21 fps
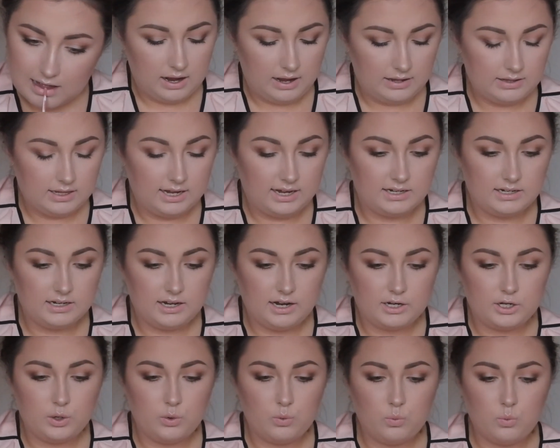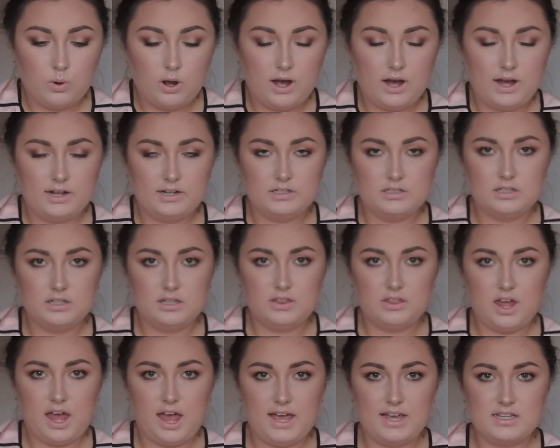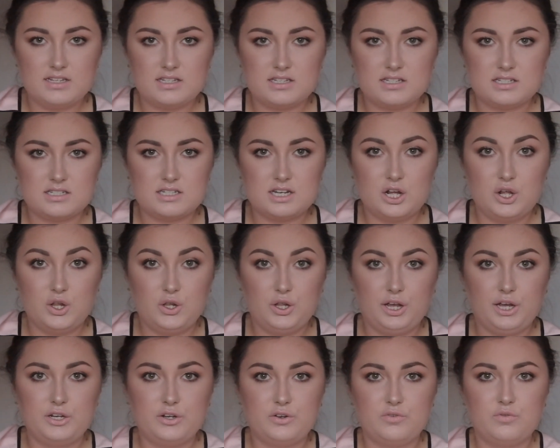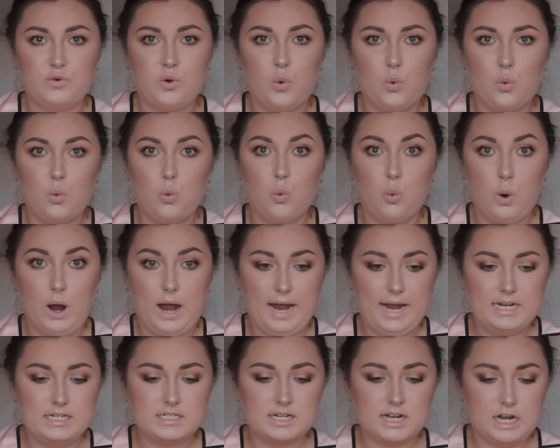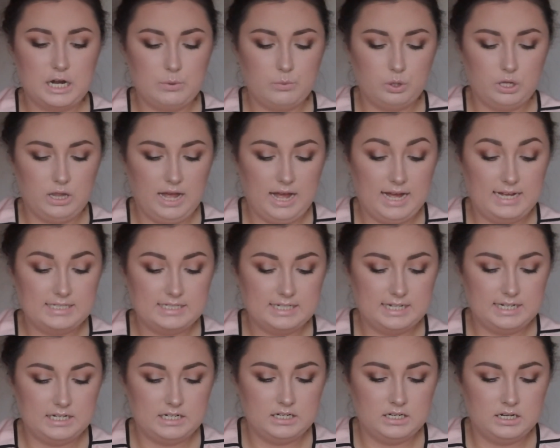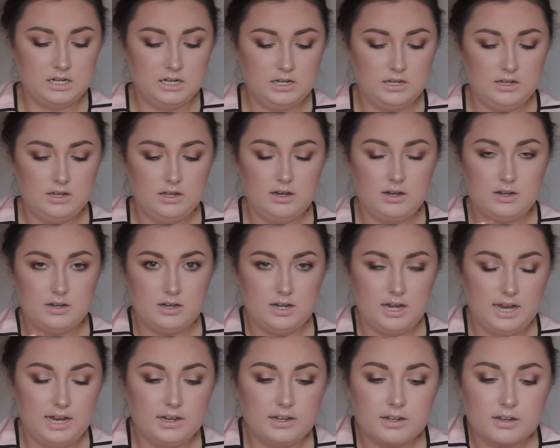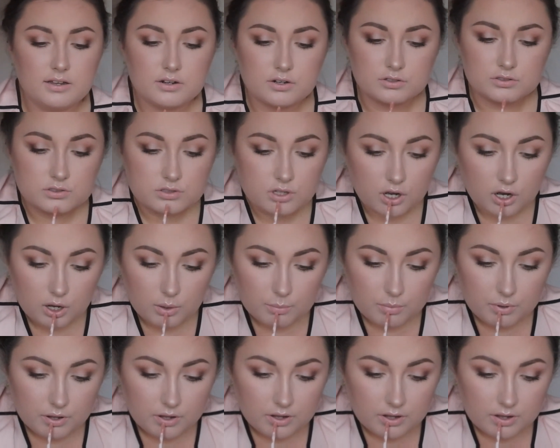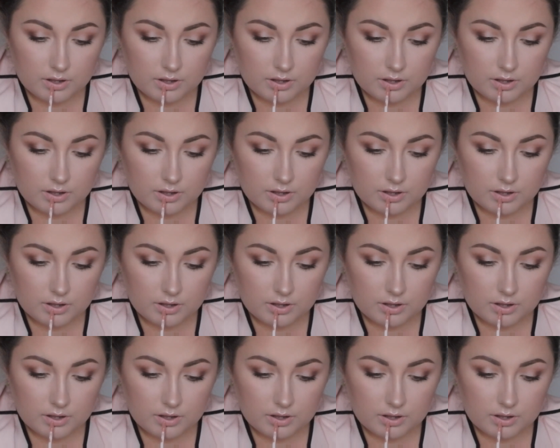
And then kind of while that is still kind of wet, I will add in Naked on top.